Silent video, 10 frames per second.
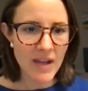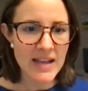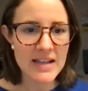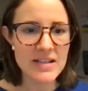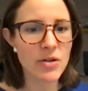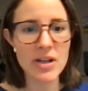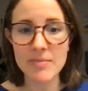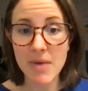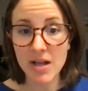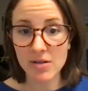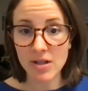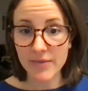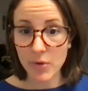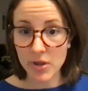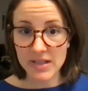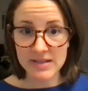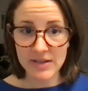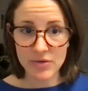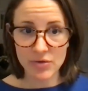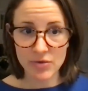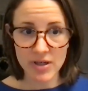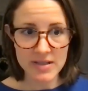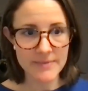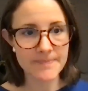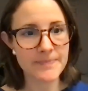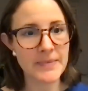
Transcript: an integrated model of organizational trust.